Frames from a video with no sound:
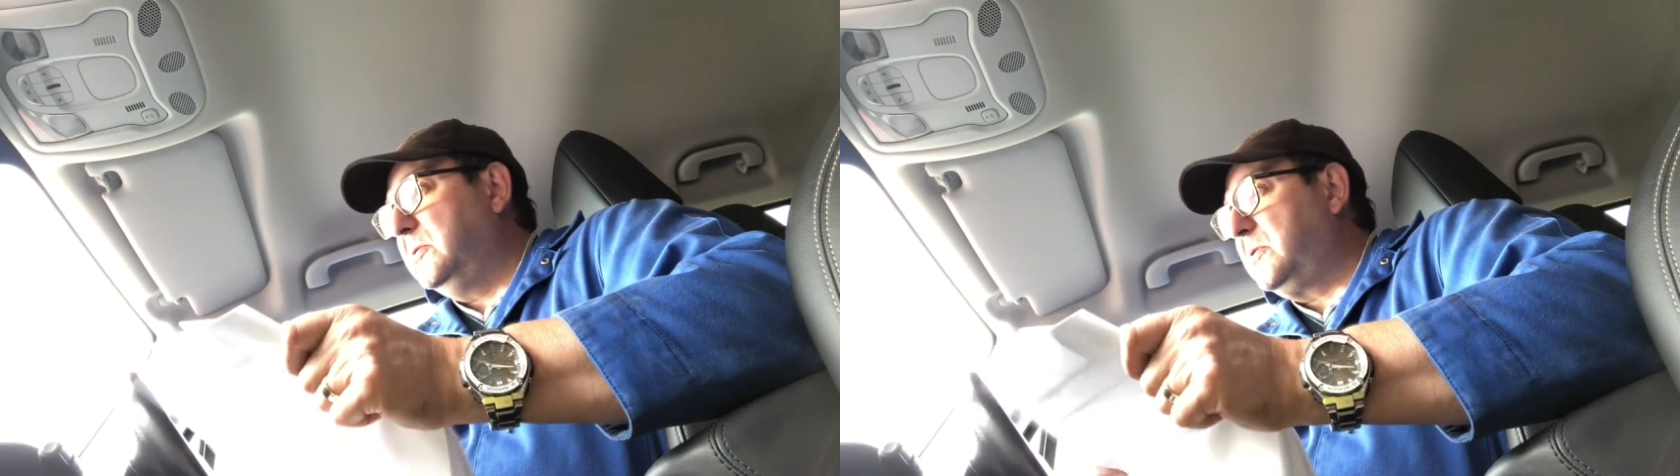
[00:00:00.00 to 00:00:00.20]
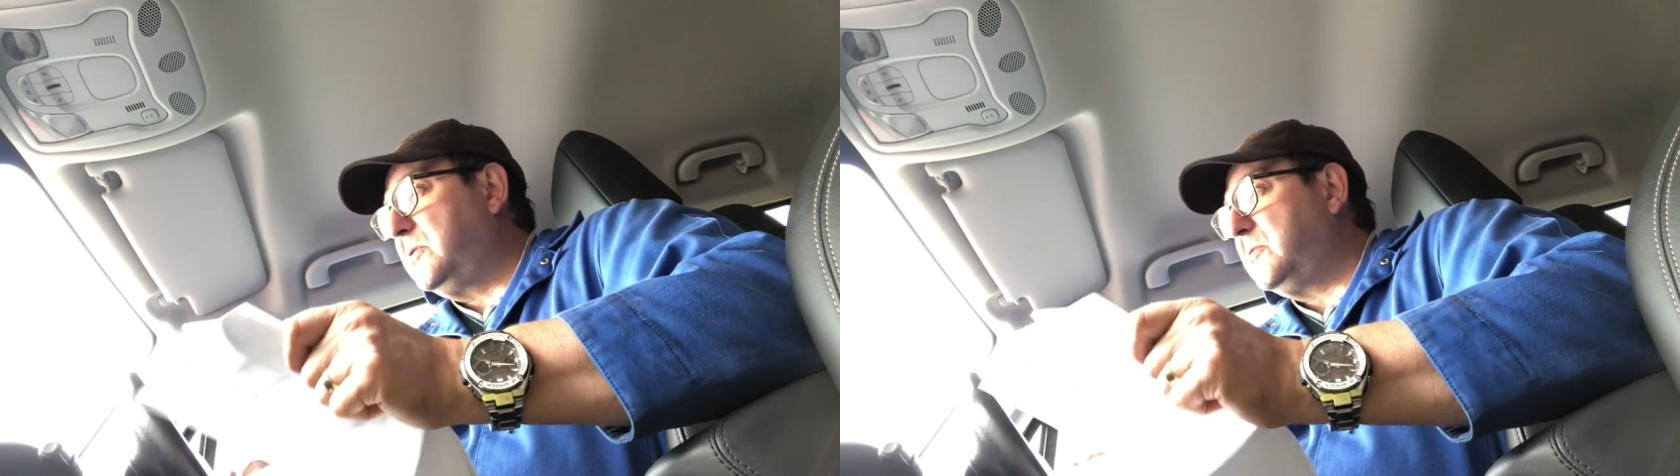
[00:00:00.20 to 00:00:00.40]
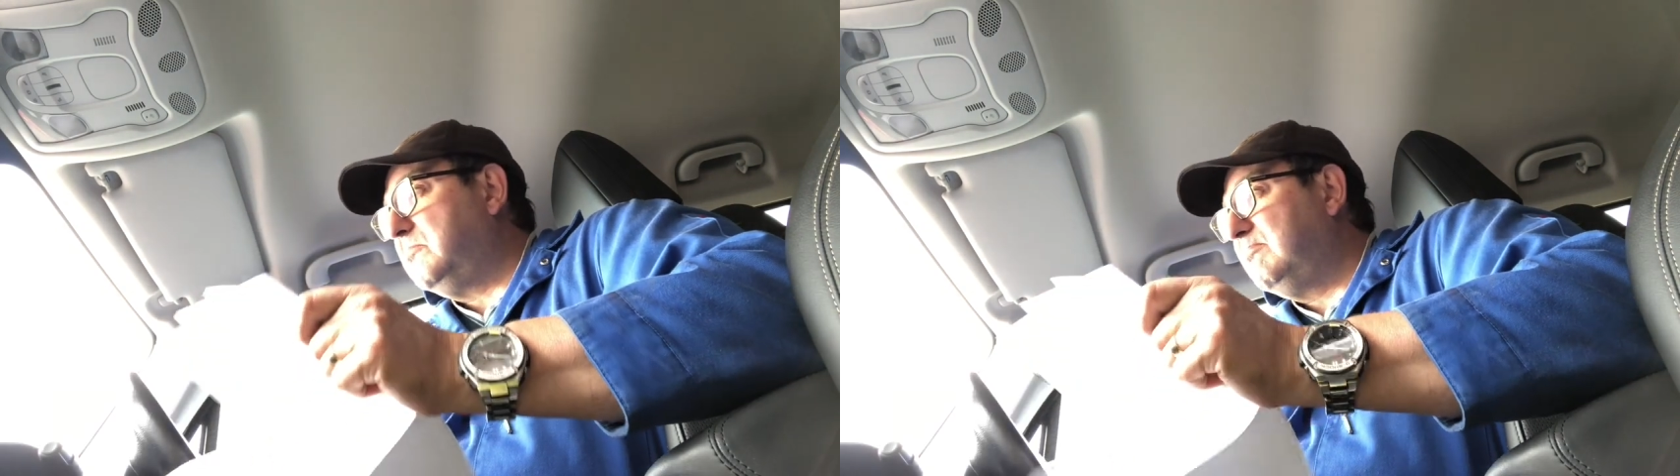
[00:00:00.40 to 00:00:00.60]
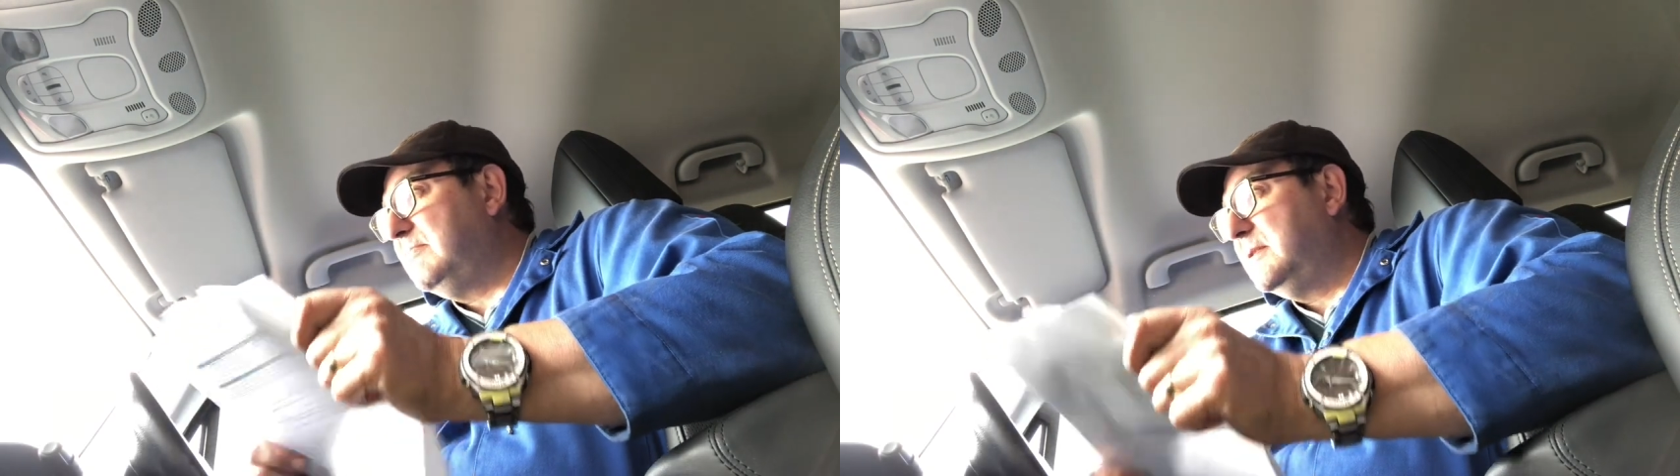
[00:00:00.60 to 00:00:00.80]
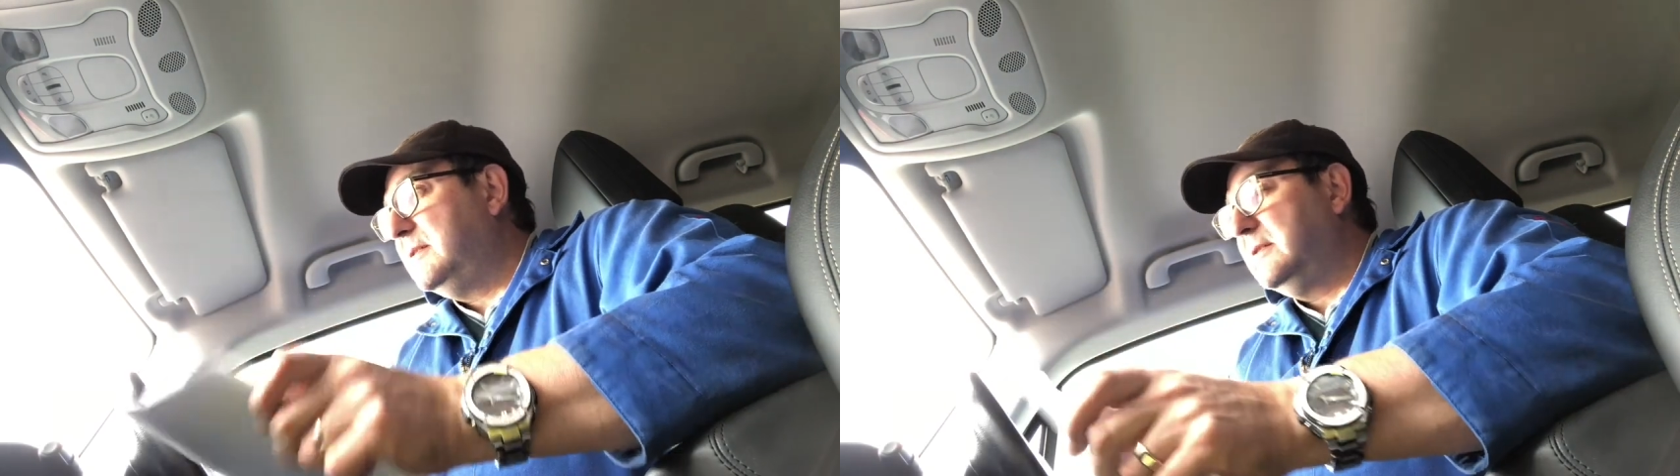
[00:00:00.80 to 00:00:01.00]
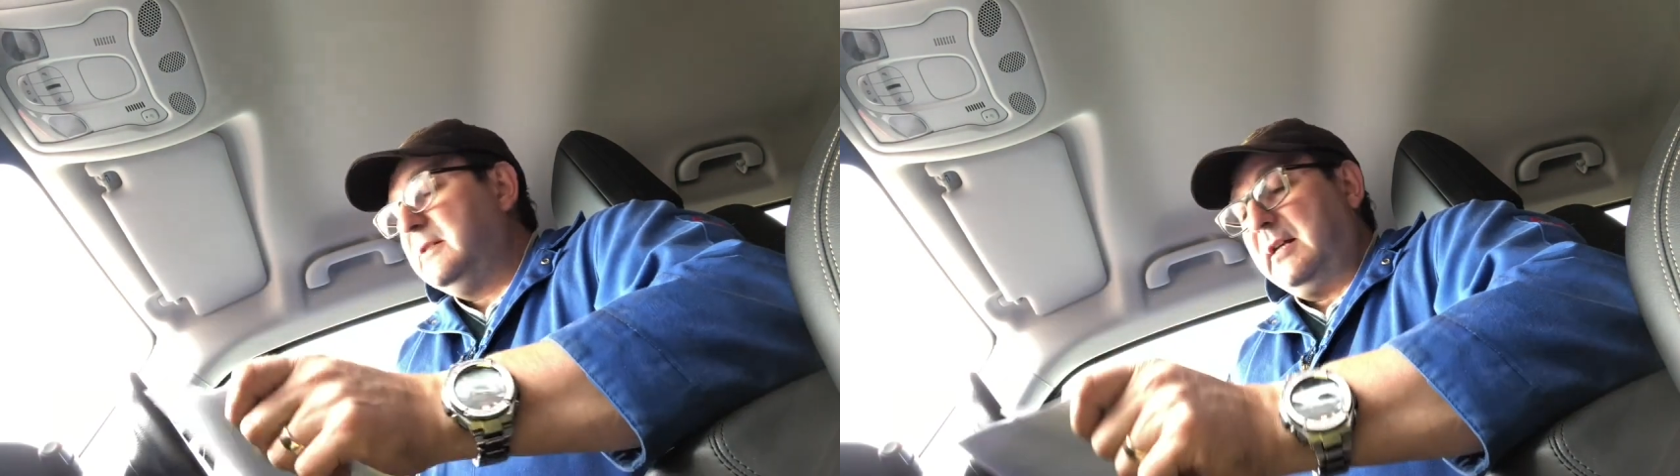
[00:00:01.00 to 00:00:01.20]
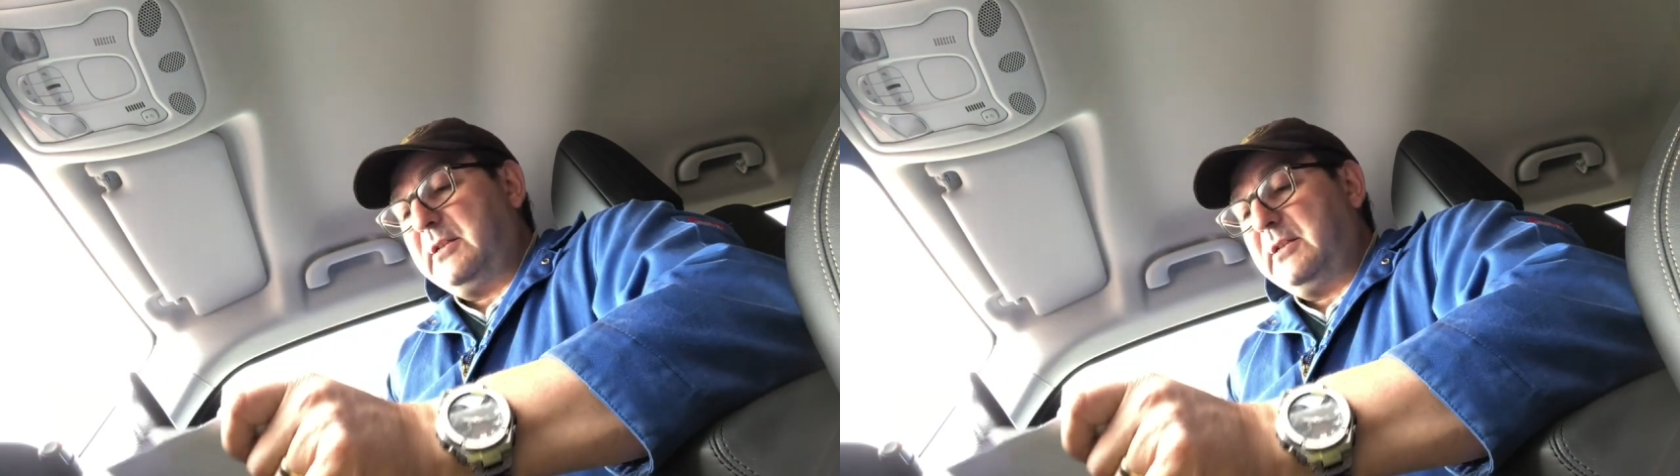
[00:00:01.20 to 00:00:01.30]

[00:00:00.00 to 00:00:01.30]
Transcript: I